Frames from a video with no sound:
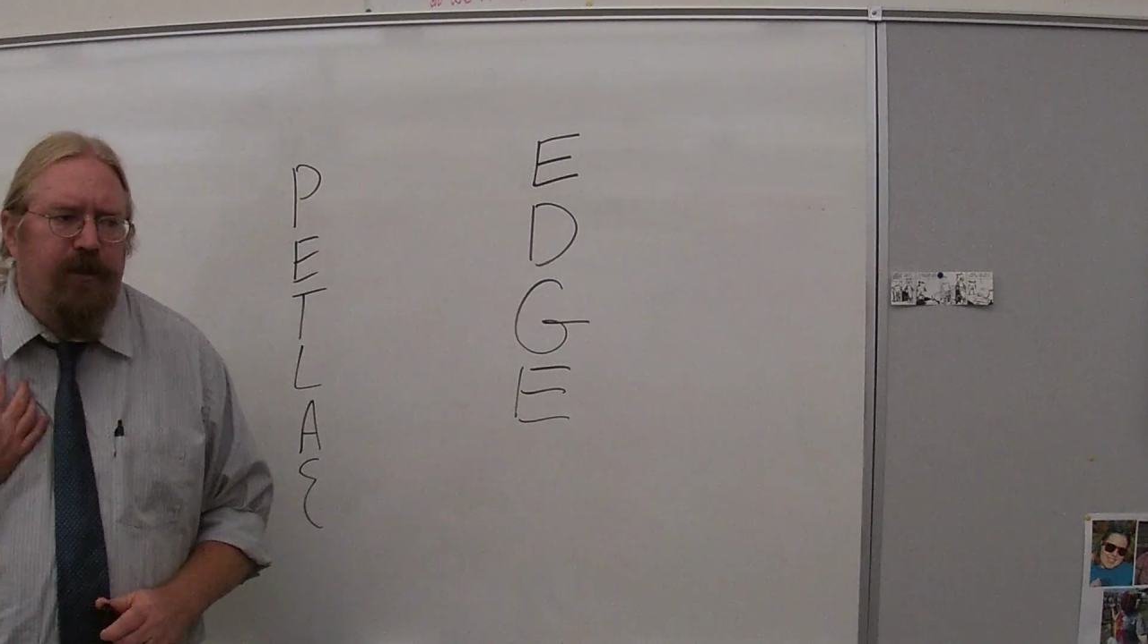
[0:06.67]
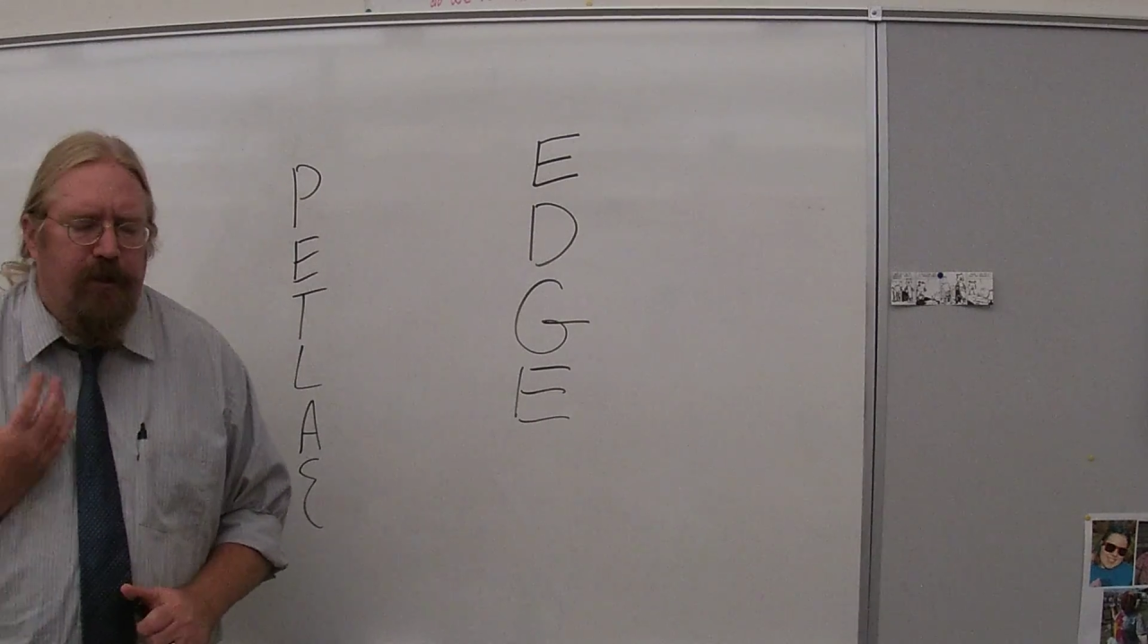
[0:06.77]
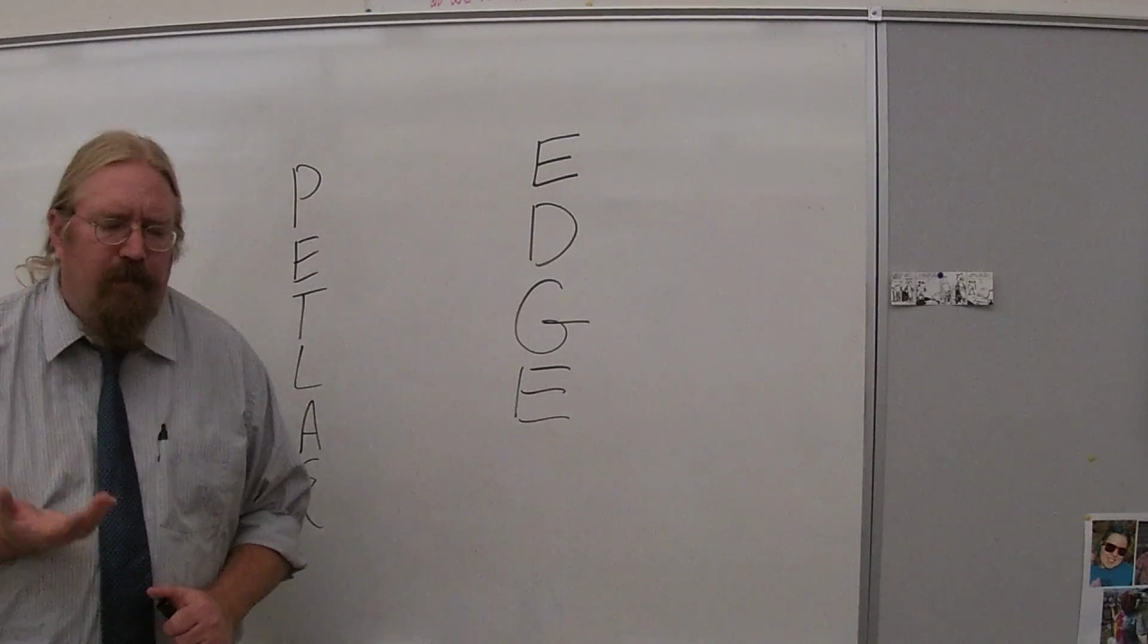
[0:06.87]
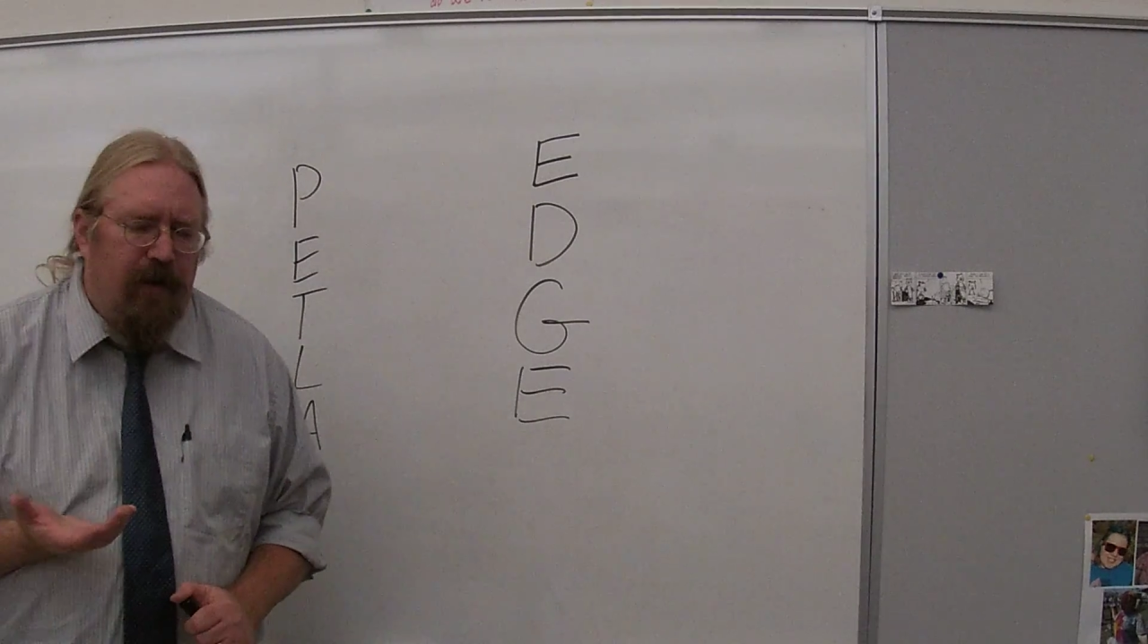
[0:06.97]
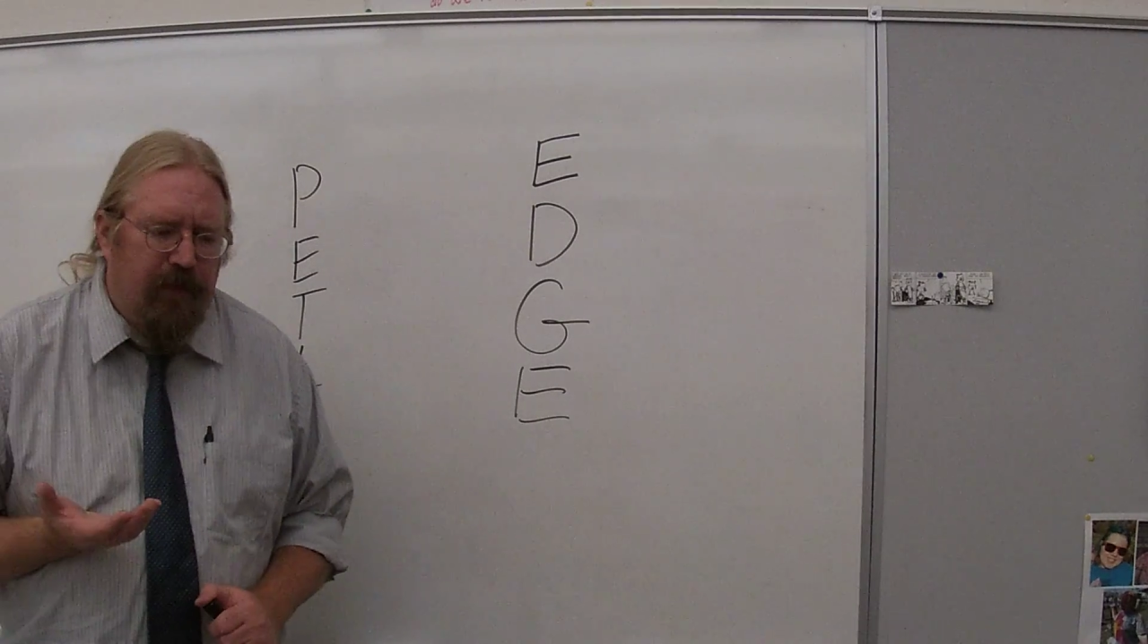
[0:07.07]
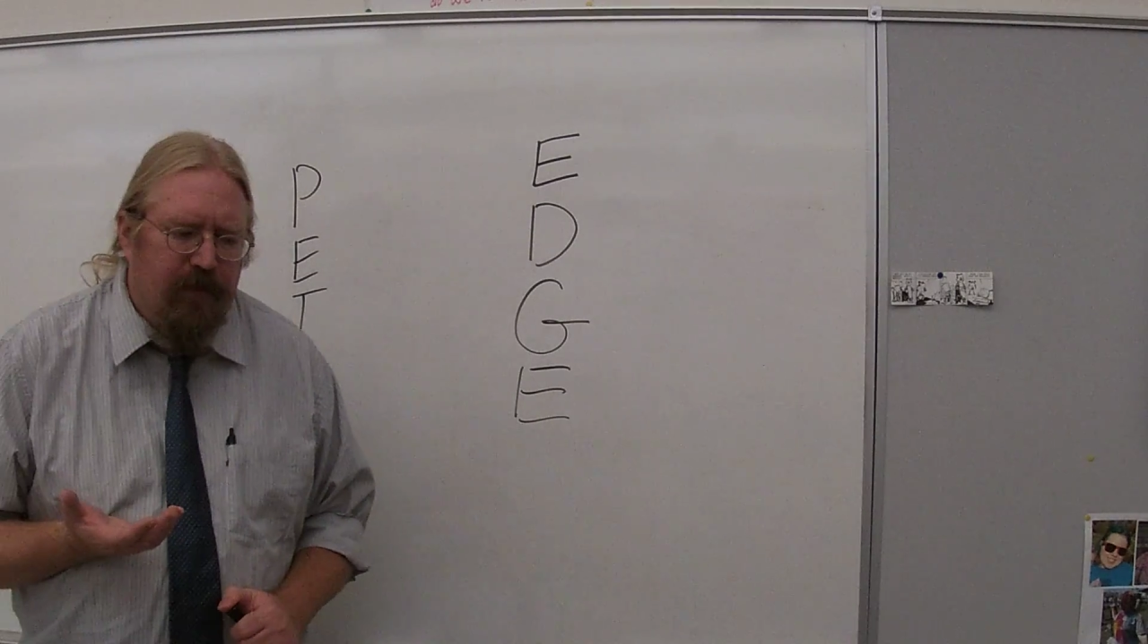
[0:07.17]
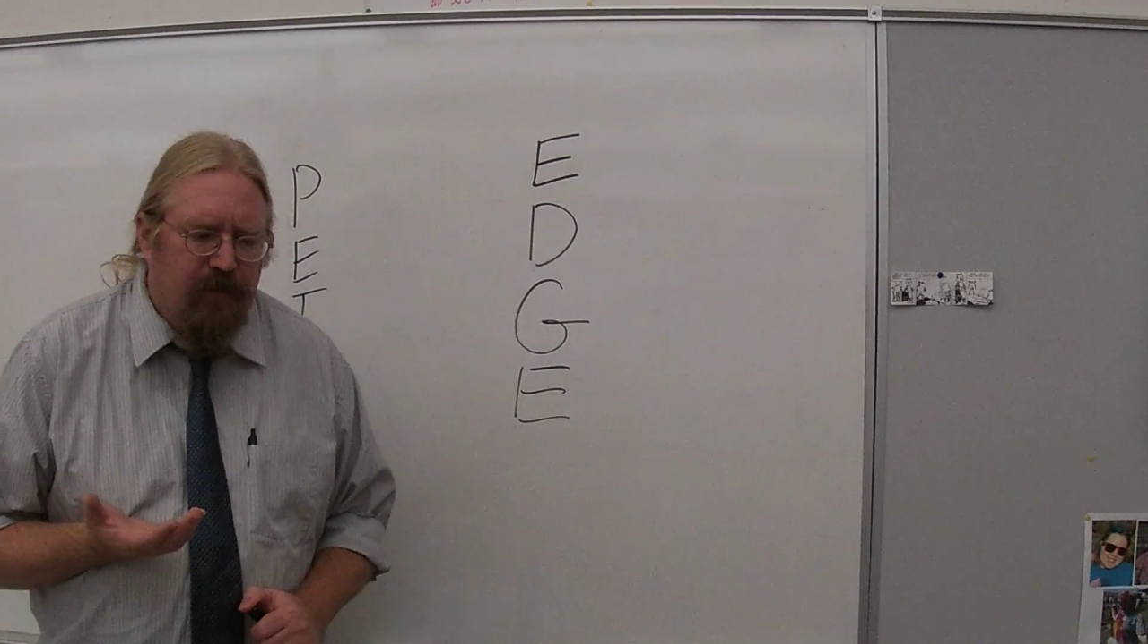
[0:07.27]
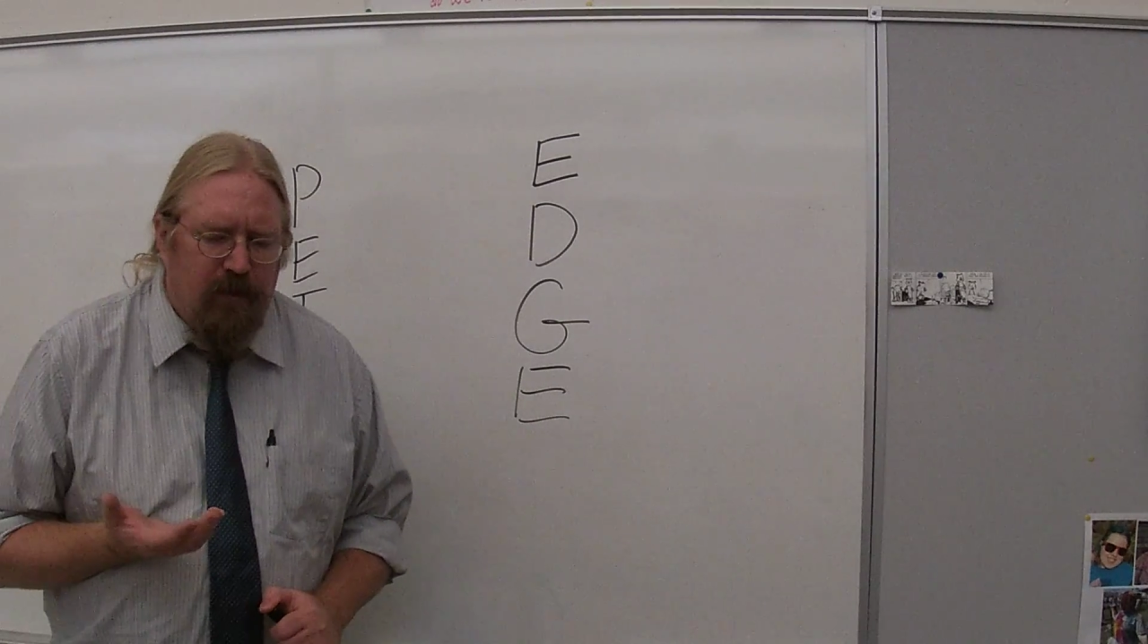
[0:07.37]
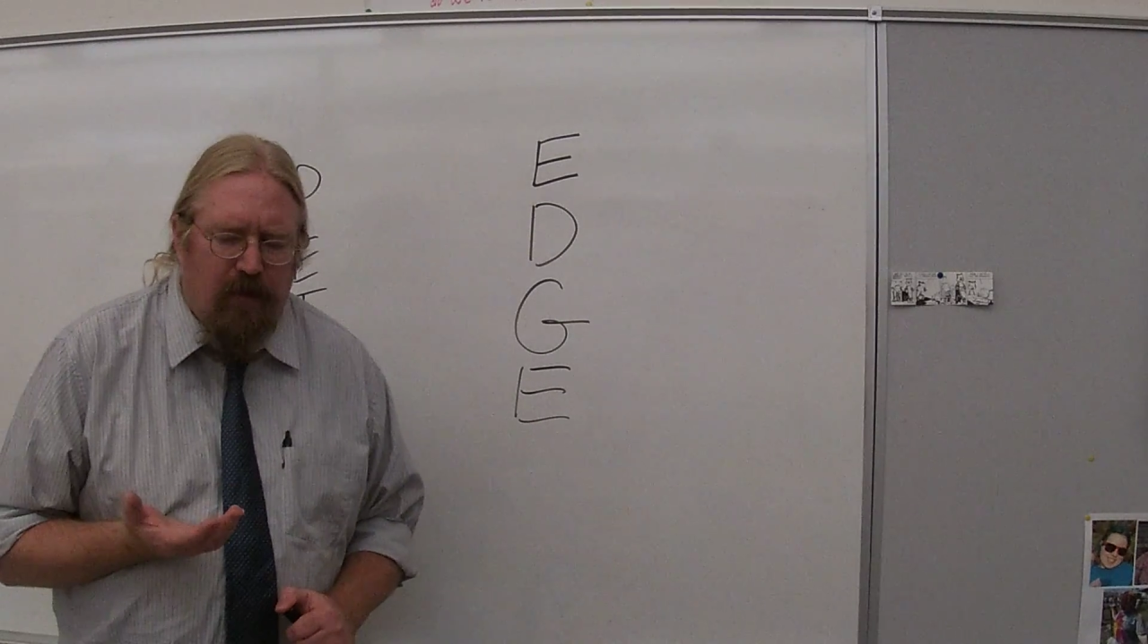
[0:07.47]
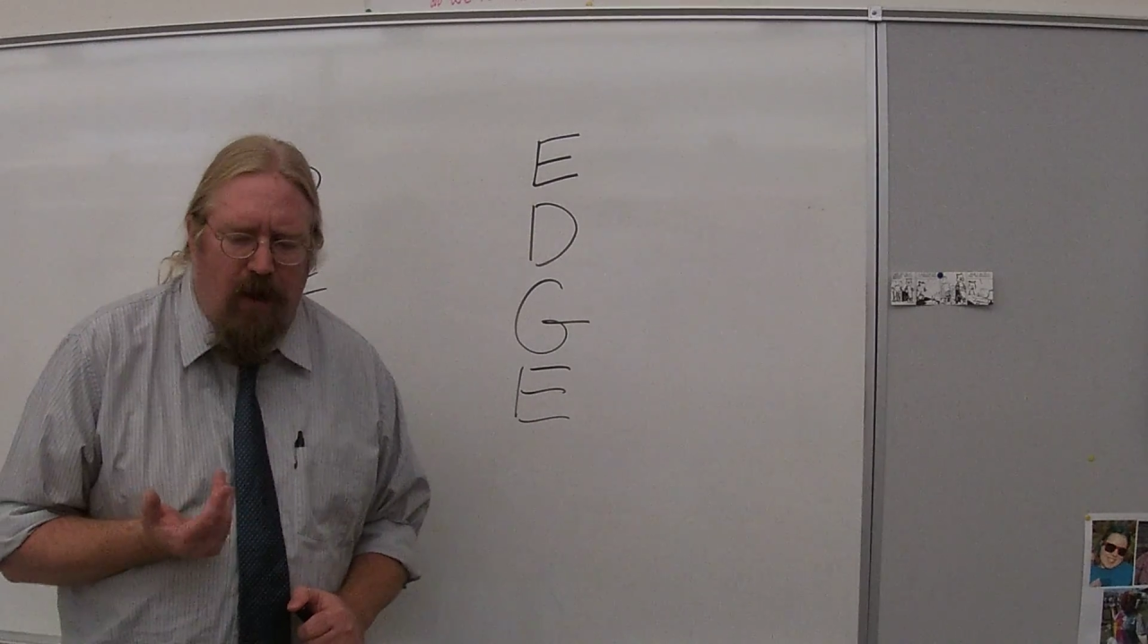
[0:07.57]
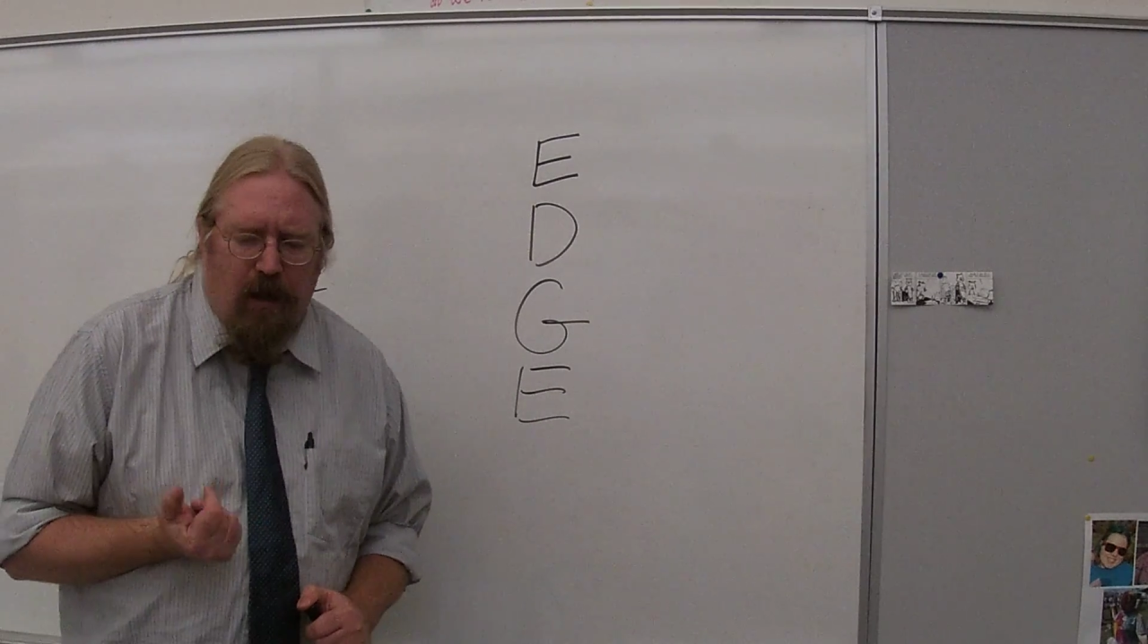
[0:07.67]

teaching methods